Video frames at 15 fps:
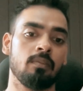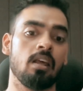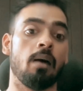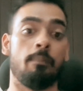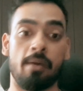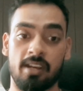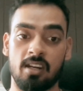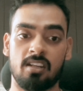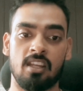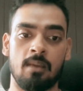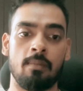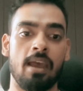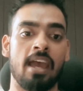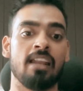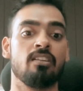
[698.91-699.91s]
a better
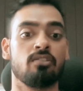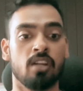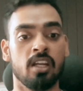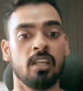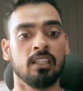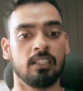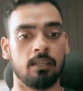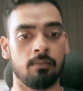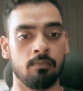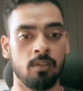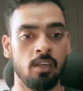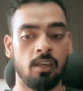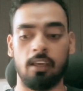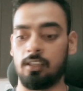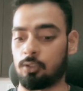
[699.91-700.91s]
team, and training them
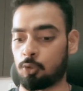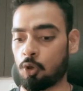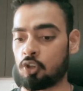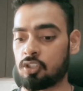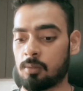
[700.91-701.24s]
is going